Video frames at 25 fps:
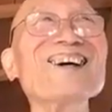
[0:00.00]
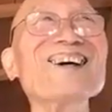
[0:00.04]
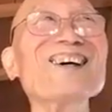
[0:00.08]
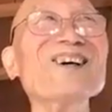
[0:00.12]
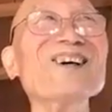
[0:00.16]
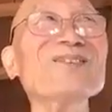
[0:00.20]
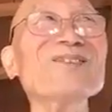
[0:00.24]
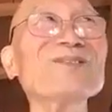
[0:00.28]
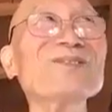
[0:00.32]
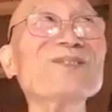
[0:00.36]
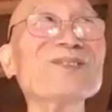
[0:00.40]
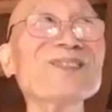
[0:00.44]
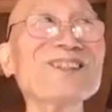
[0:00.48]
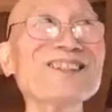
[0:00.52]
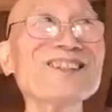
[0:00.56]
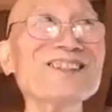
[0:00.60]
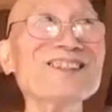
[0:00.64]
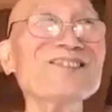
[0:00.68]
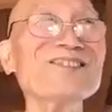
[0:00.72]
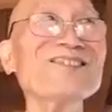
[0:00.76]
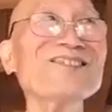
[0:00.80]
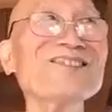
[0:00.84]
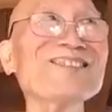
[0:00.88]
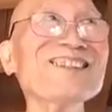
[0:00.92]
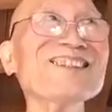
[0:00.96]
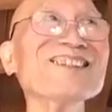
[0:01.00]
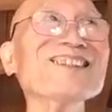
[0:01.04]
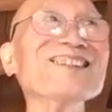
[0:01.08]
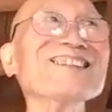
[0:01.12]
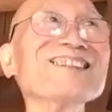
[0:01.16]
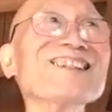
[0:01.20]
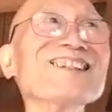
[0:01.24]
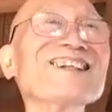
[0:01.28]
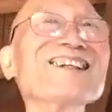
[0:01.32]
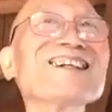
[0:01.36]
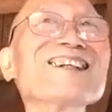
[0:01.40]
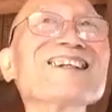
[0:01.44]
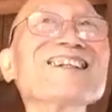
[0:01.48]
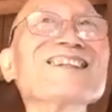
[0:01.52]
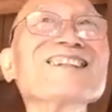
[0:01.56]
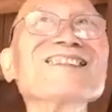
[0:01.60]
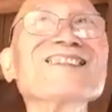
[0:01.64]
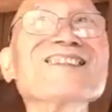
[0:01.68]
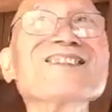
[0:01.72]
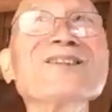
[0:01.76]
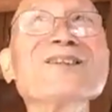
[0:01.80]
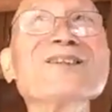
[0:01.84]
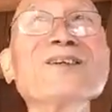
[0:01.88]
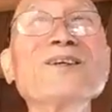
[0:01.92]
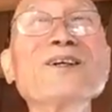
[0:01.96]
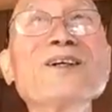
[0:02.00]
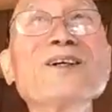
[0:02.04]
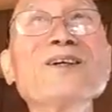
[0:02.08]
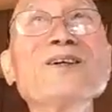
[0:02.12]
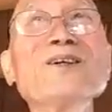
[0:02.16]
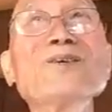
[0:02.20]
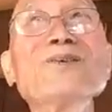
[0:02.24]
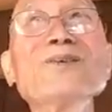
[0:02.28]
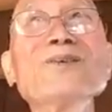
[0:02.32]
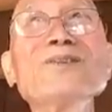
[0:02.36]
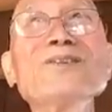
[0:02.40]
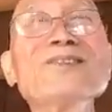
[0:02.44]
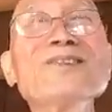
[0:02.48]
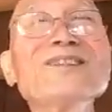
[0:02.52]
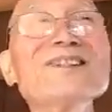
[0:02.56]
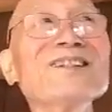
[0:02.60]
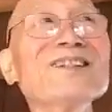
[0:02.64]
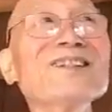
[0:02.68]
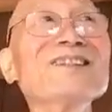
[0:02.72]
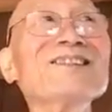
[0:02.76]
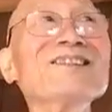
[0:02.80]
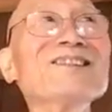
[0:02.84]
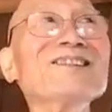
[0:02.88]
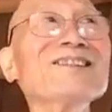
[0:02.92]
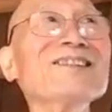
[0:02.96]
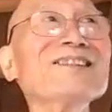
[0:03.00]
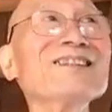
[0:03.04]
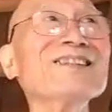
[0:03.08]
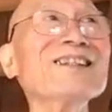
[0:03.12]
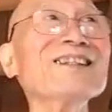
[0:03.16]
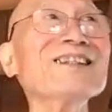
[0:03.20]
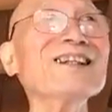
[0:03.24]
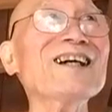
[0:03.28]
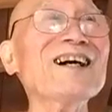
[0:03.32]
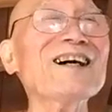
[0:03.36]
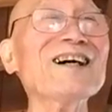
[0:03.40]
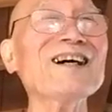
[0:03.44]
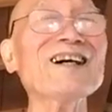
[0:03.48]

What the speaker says: Completely peace. So we don't need to see.